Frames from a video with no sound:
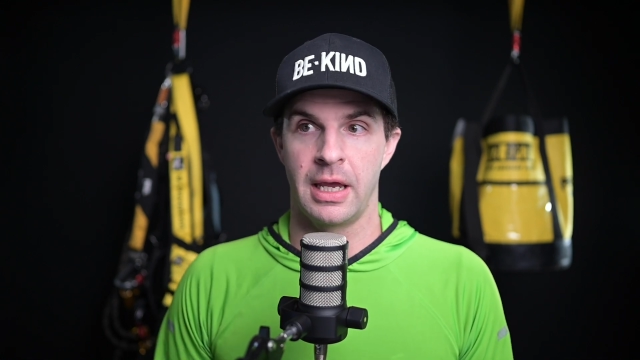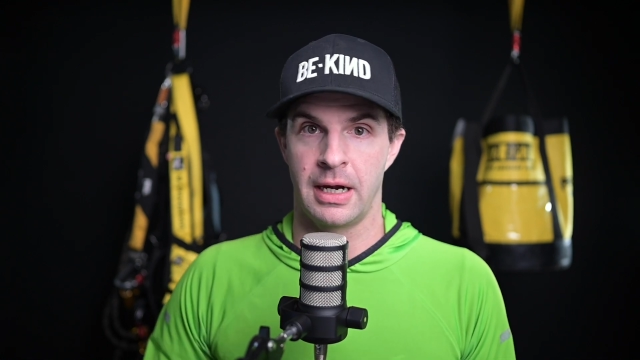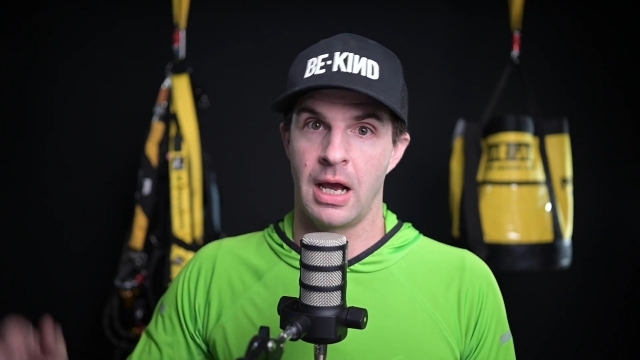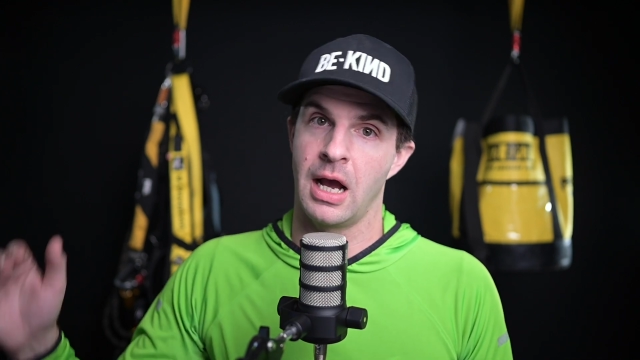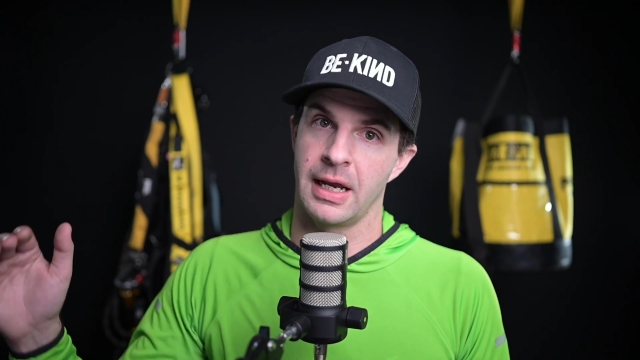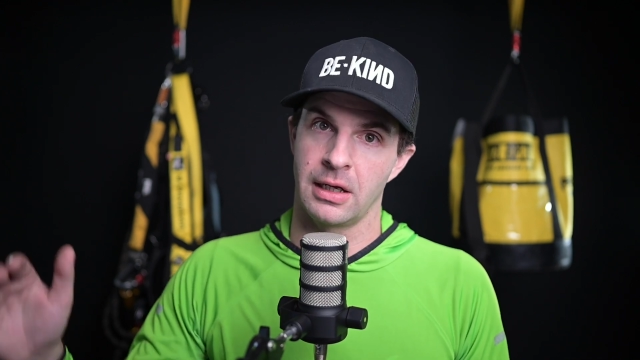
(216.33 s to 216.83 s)

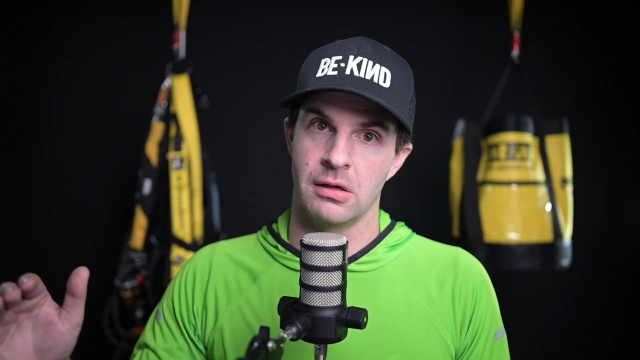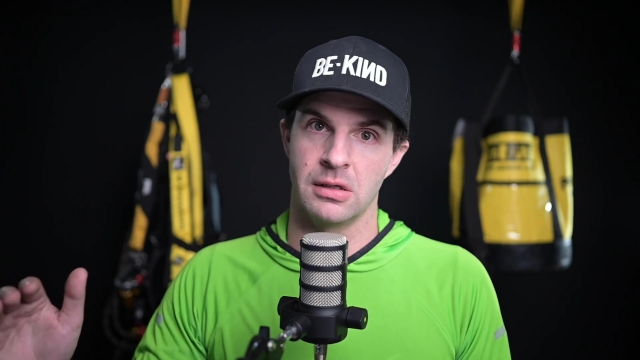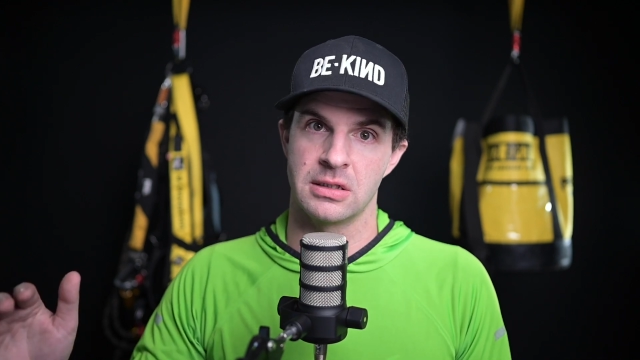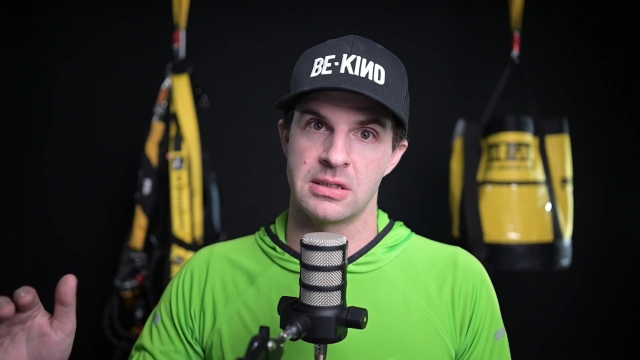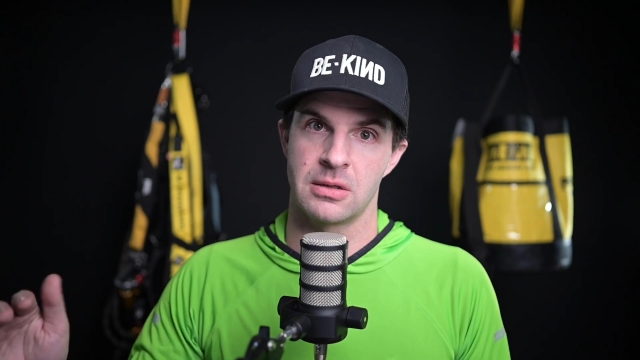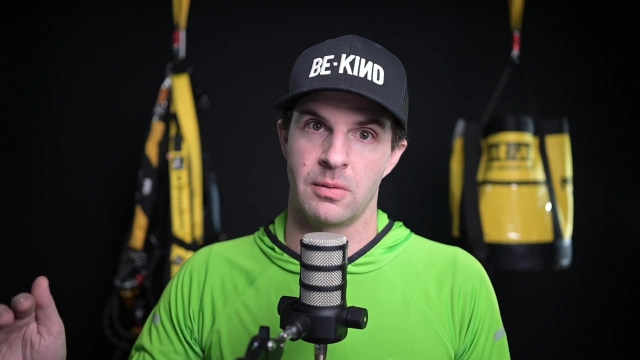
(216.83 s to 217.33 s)
and high
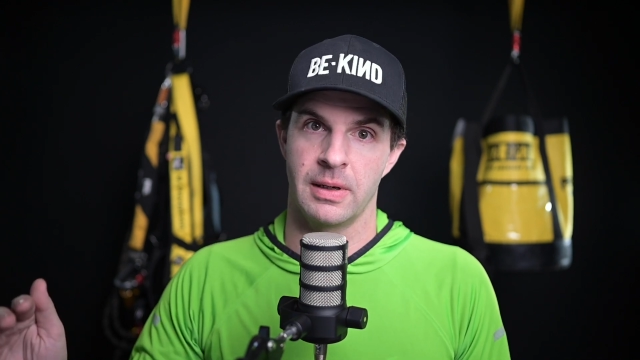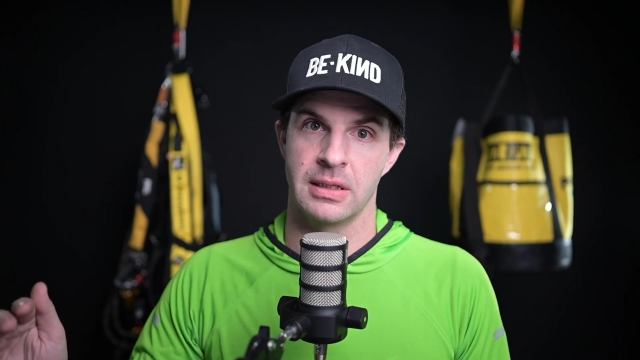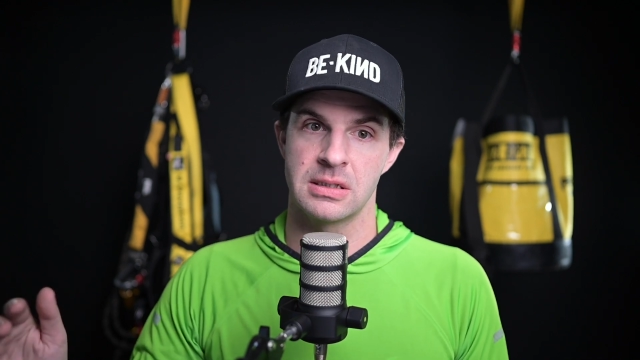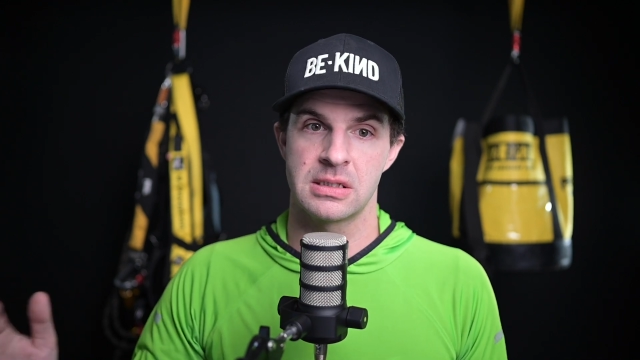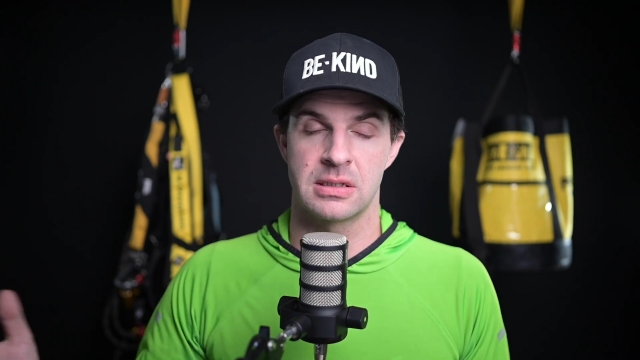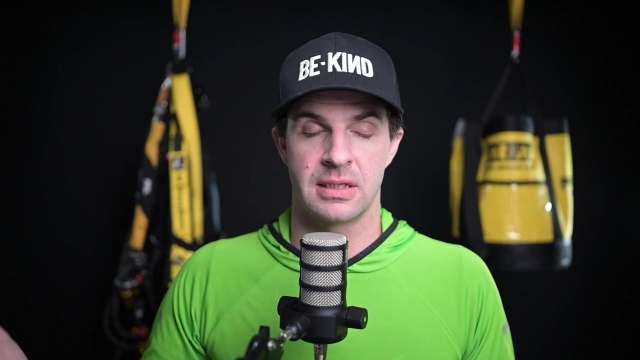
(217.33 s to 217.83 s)

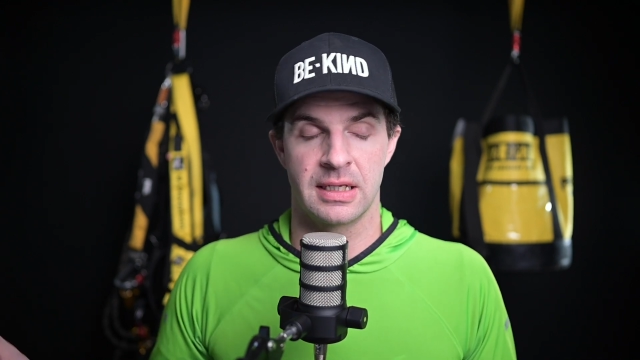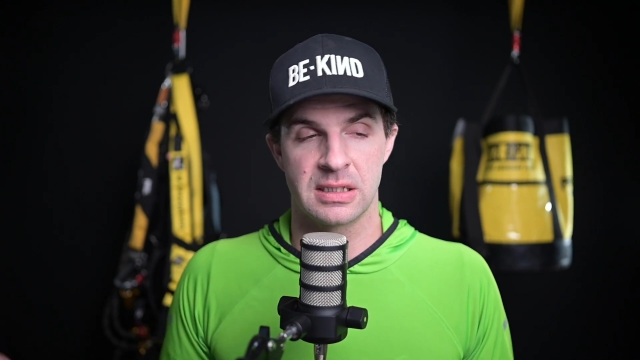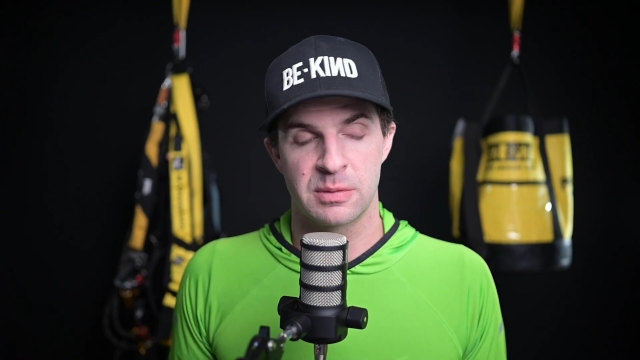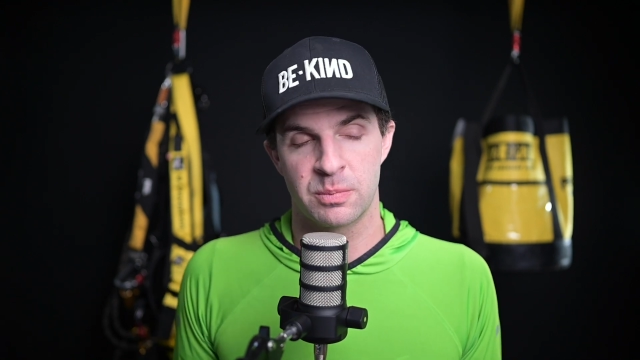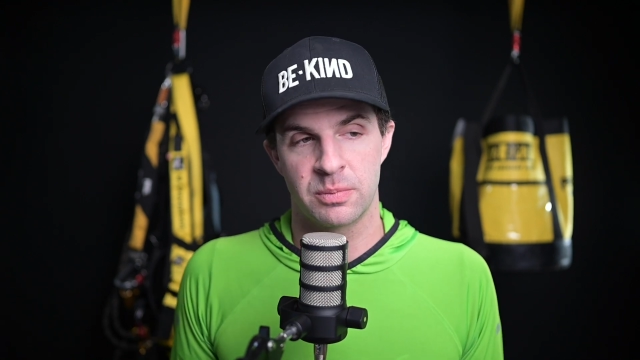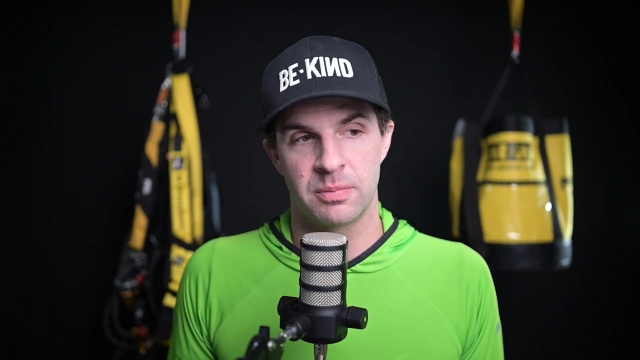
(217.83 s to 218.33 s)
consequence. That's